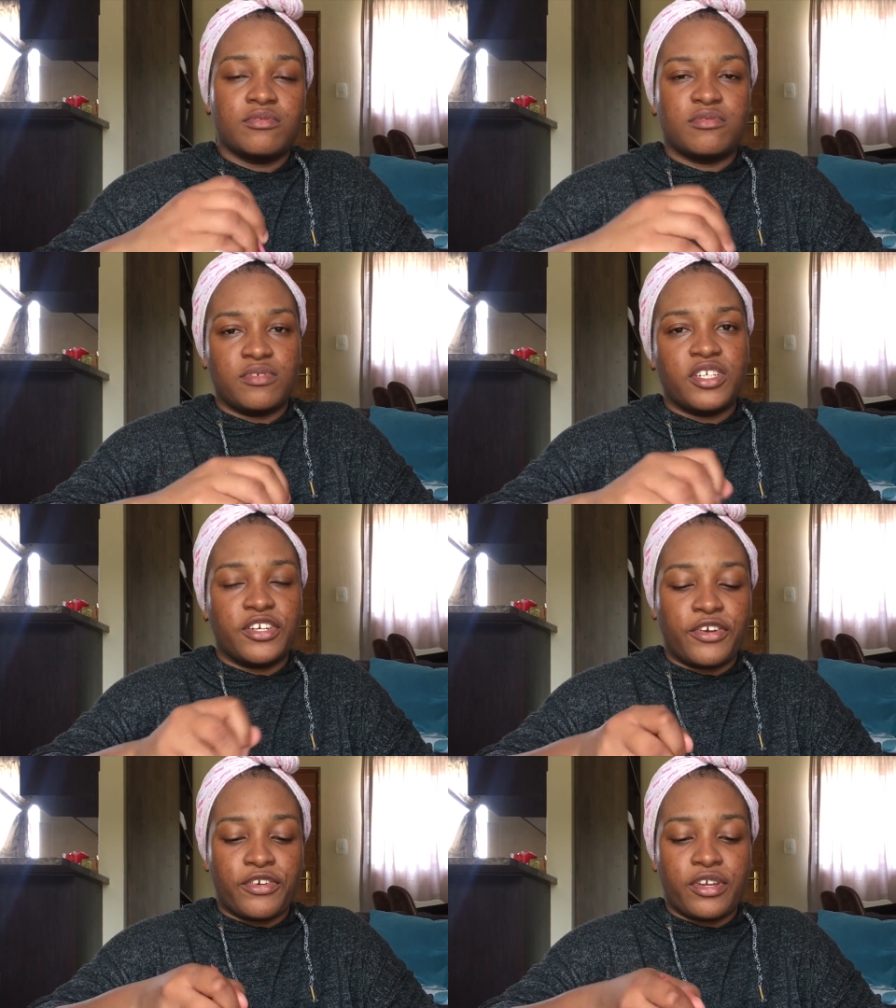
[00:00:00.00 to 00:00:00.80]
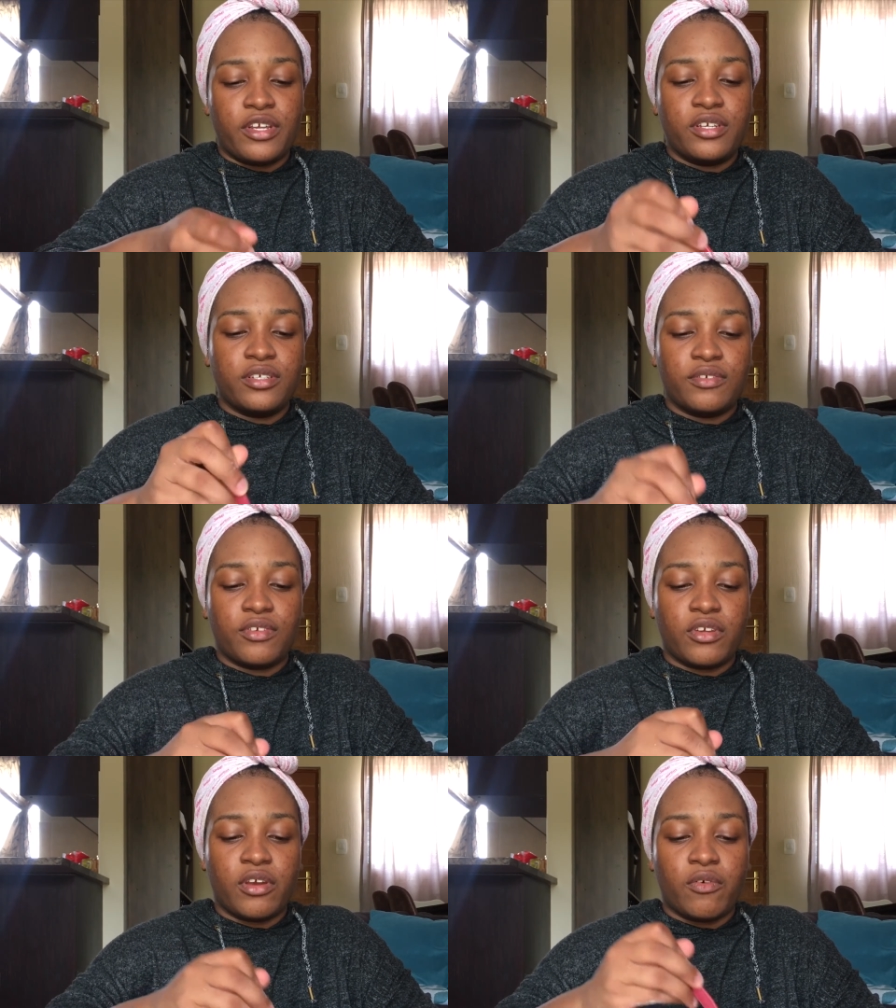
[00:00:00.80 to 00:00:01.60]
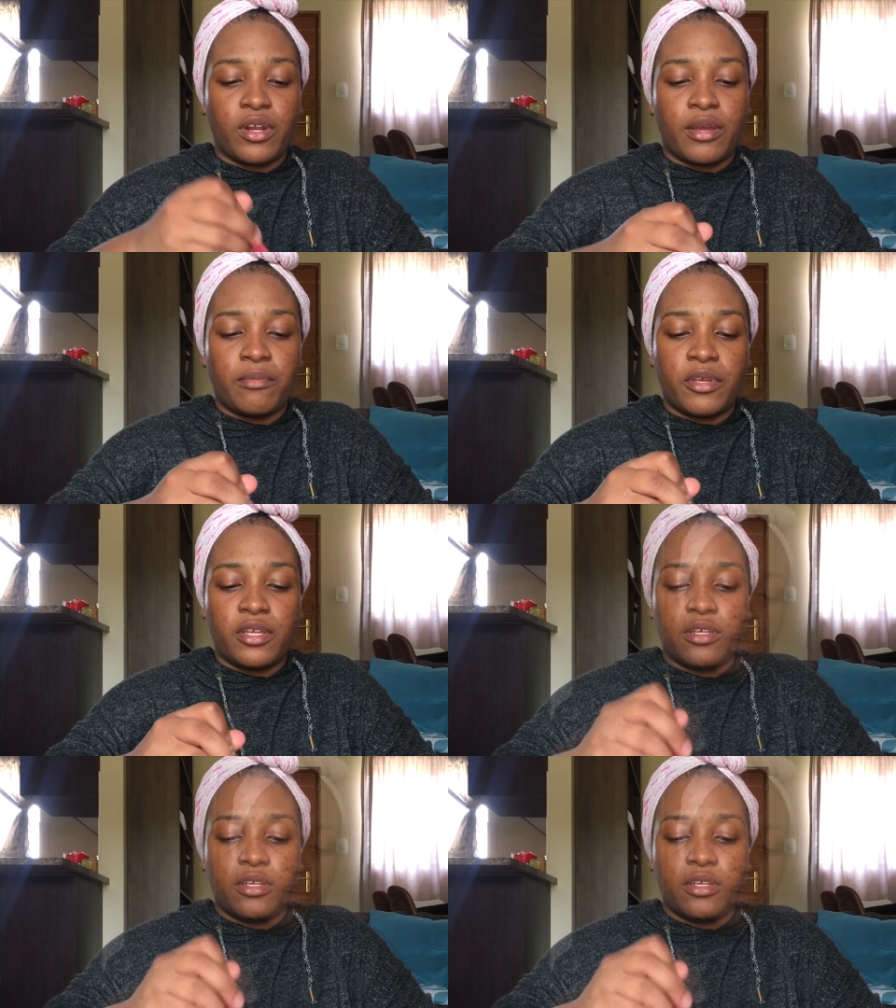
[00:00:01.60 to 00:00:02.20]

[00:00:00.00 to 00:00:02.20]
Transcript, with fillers: vinegary, if you get what I mean.